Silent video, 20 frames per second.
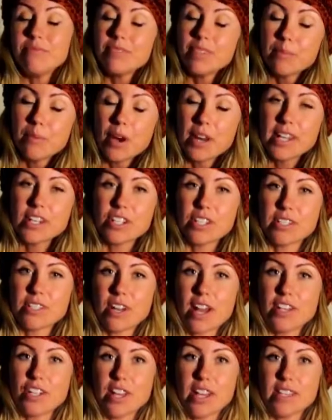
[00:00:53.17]
the body just
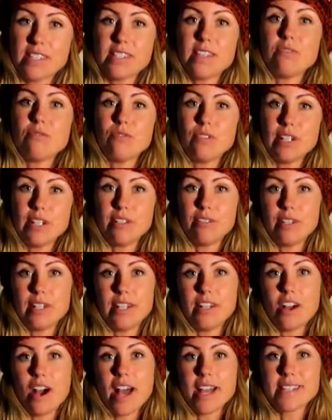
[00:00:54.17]
digests it really,
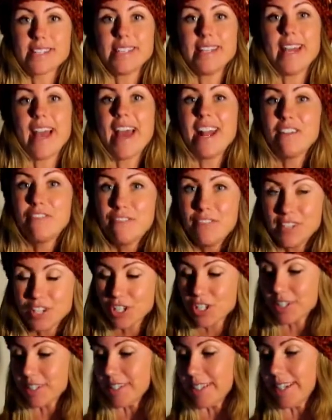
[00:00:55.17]
really nicely and
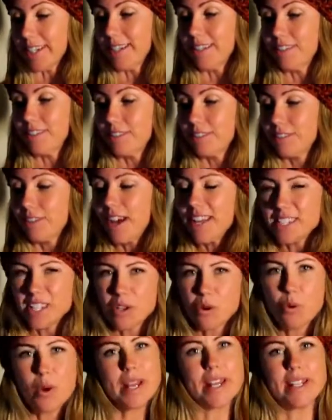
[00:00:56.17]
efficiently. Nice
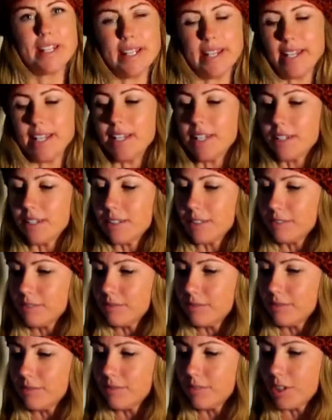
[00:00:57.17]
and quickly.
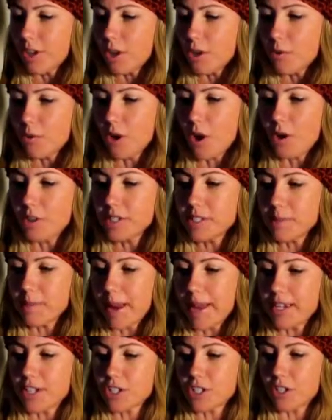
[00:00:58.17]
No
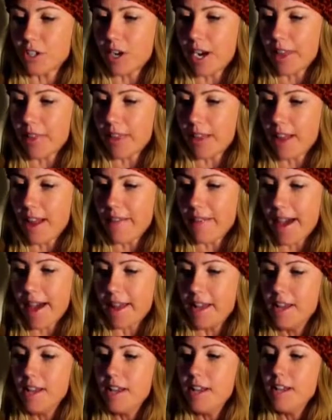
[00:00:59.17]
constipation or anything like
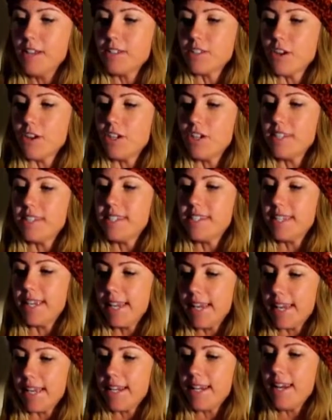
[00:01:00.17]
that. So your
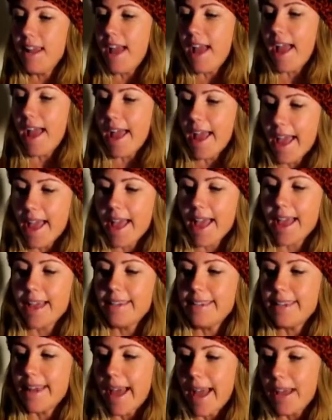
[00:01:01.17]
skin,
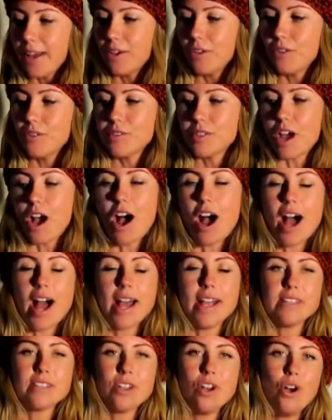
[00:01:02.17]
hair, nails,
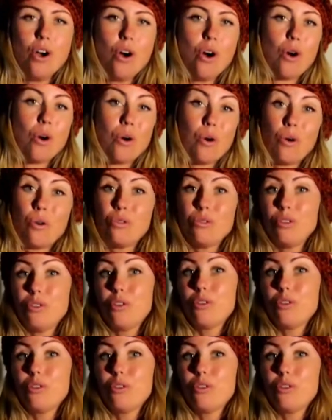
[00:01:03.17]
eyes, all